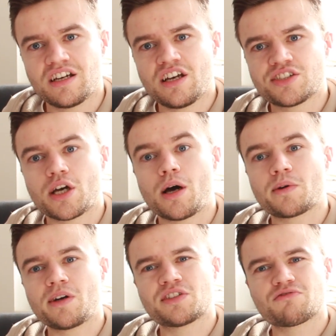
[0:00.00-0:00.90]
So I'm
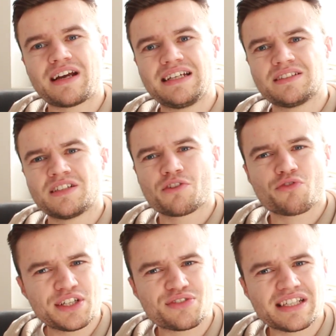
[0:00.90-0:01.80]
going to rate
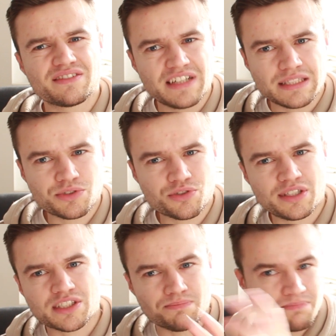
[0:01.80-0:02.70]
Freetrade's investment
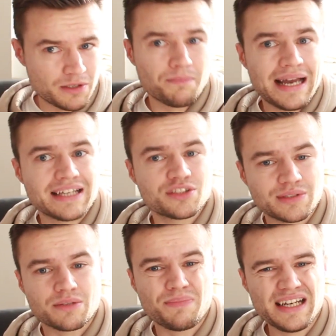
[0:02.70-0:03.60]
choice compared to
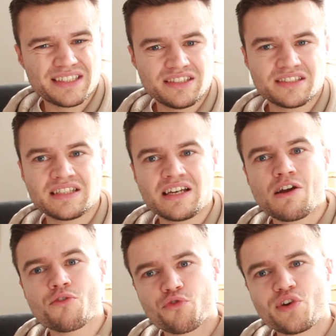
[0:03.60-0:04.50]
its competitors
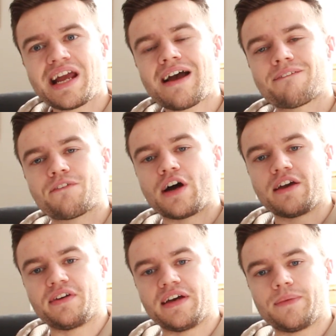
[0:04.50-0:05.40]
3 out of
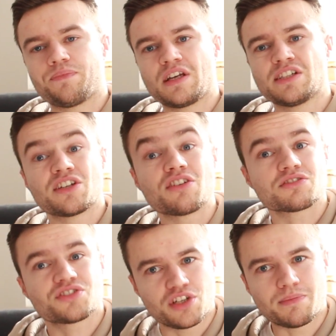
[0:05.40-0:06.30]
5 here. So
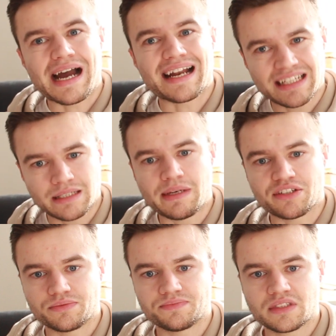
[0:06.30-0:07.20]
not too bad, in the
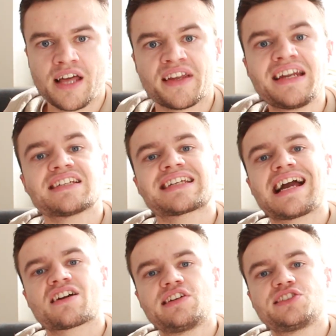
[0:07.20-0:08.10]
middle. The next
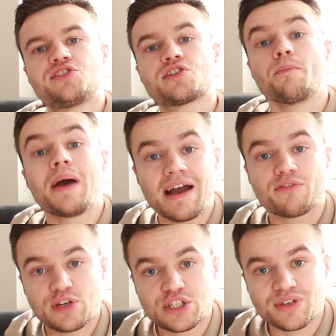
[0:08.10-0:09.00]
category to compare
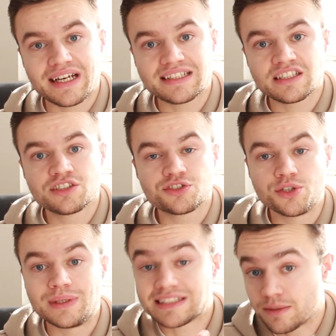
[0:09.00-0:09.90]
Freetrade
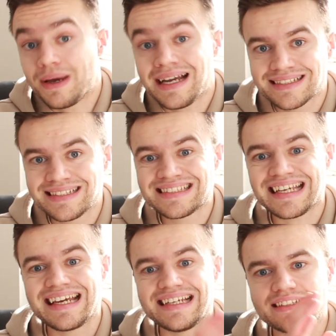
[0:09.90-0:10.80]
to its competitors
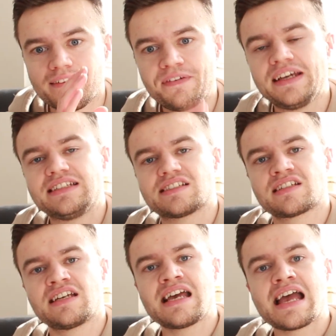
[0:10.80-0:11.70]
is
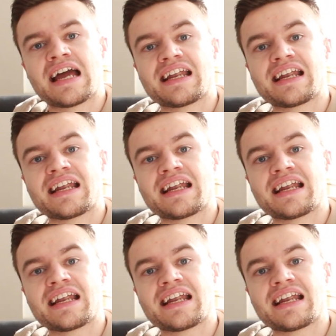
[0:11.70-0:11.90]
fees. And